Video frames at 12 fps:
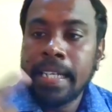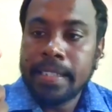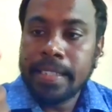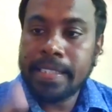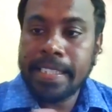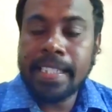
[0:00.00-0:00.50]

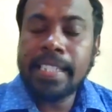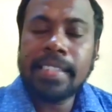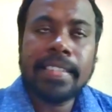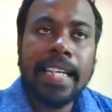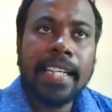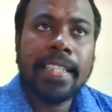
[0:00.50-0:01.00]
The thing is
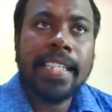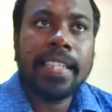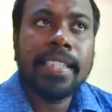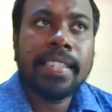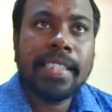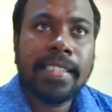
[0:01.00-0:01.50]
that the
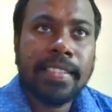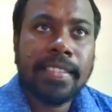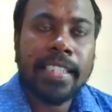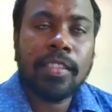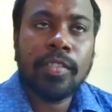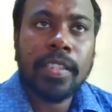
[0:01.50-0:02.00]
other thing is
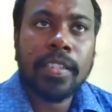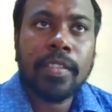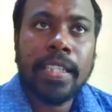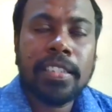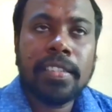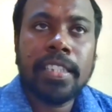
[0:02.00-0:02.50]
that the
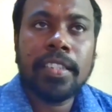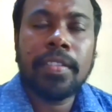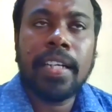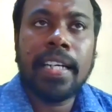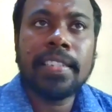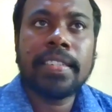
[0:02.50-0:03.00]
question that you
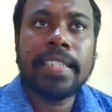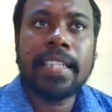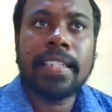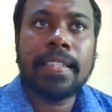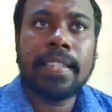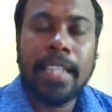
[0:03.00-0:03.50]
asked,
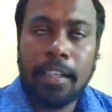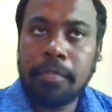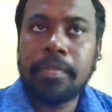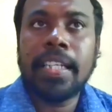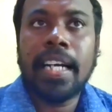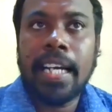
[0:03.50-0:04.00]
that now
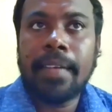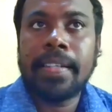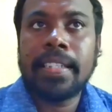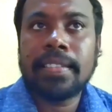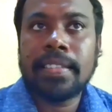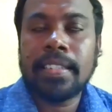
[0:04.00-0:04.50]
we are
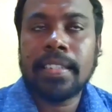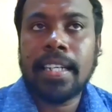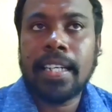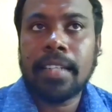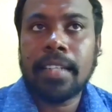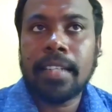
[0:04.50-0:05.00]
having a certain
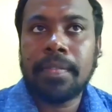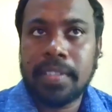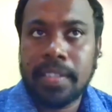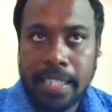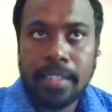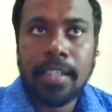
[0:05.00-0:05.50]
kind of a
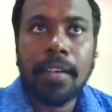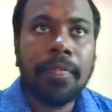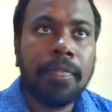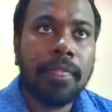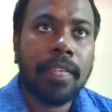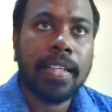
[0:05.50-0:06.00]
trend
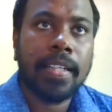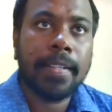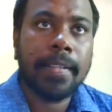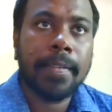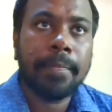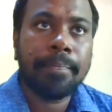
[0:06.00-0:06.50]
of
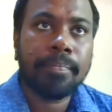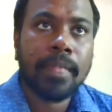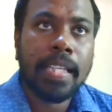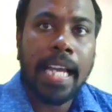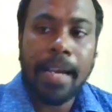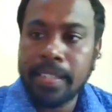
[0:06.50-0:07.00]

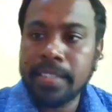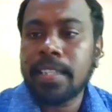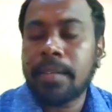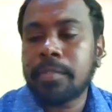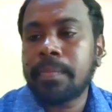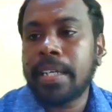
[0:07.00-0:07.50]
having
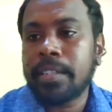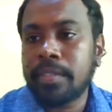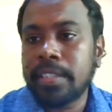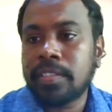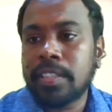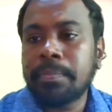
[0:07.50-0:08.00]
some of mangrove
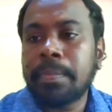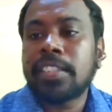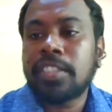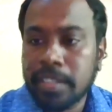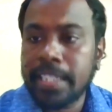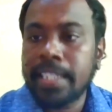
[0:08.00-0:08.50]
restoration, but
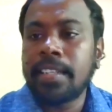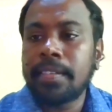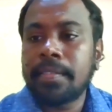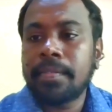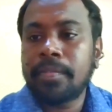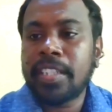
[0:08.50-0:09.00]
still
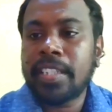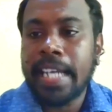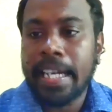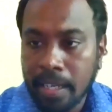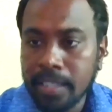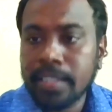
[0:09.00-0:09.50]
we
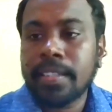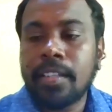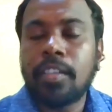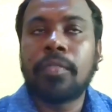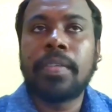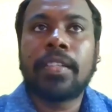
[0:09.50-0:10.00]
cannot
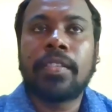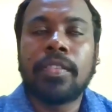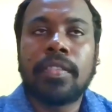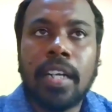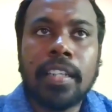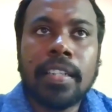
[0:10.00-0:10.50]
or we could
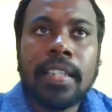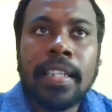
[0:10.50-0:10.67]
not